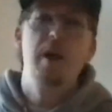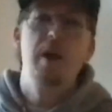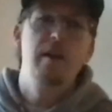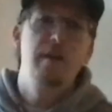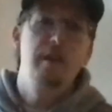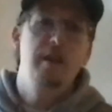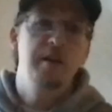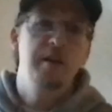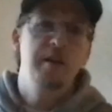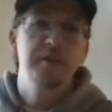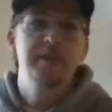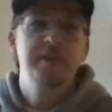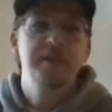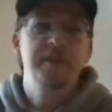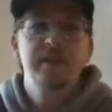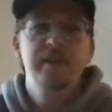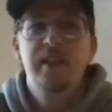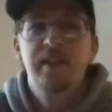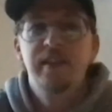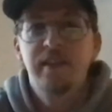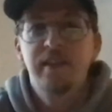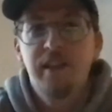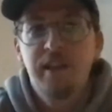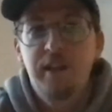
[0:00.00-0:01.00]
borough,
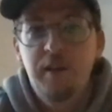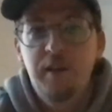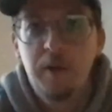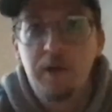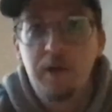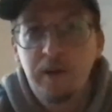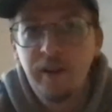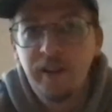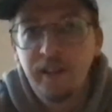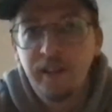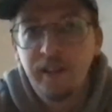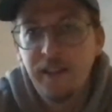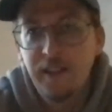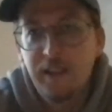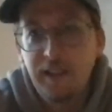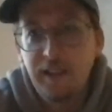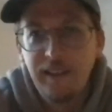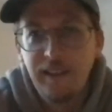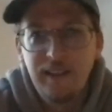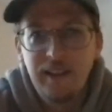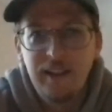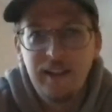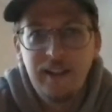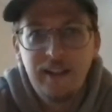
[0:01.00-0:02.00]
as they call it,
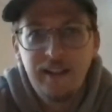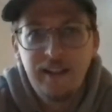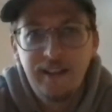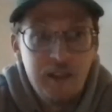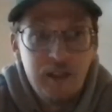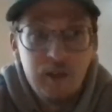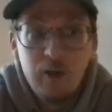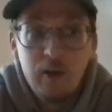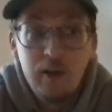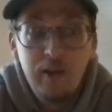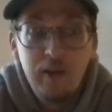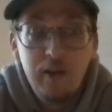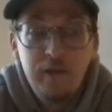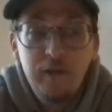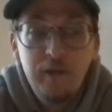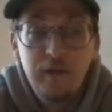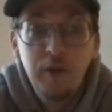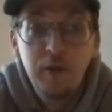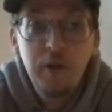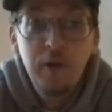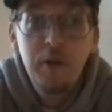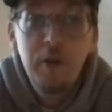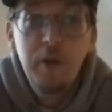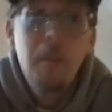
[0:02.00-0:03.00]
and great
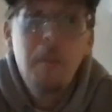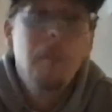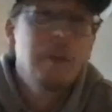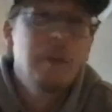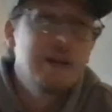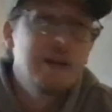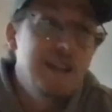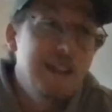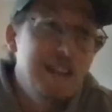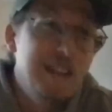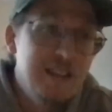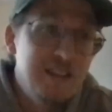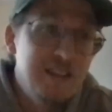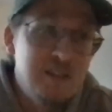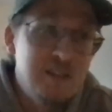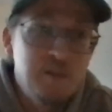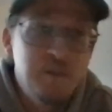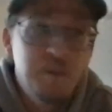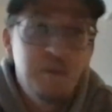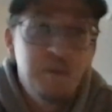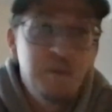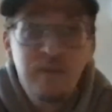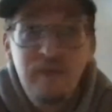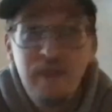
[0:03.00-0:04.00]
food, but it's
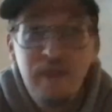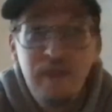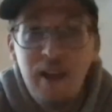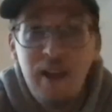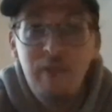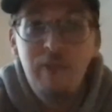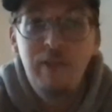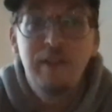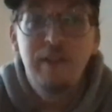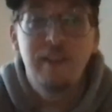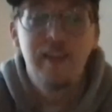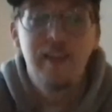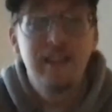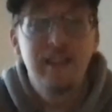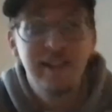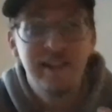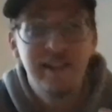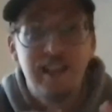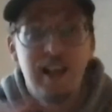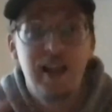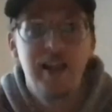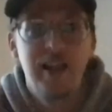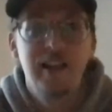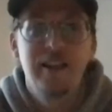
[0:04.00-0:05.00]
everything is
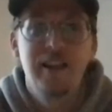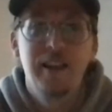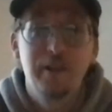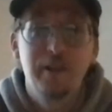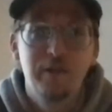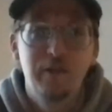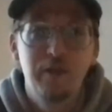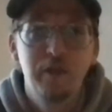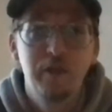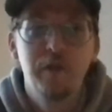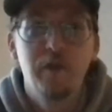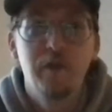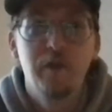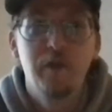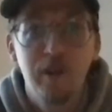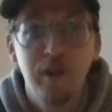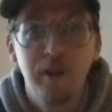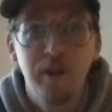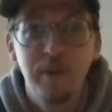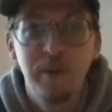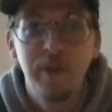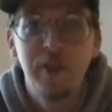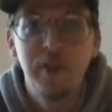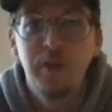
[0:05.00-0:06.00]
kind of like few far and
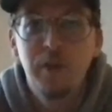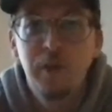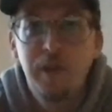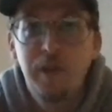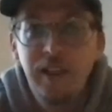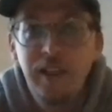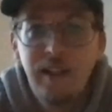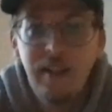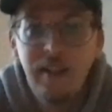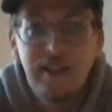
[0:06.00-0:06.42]
in between.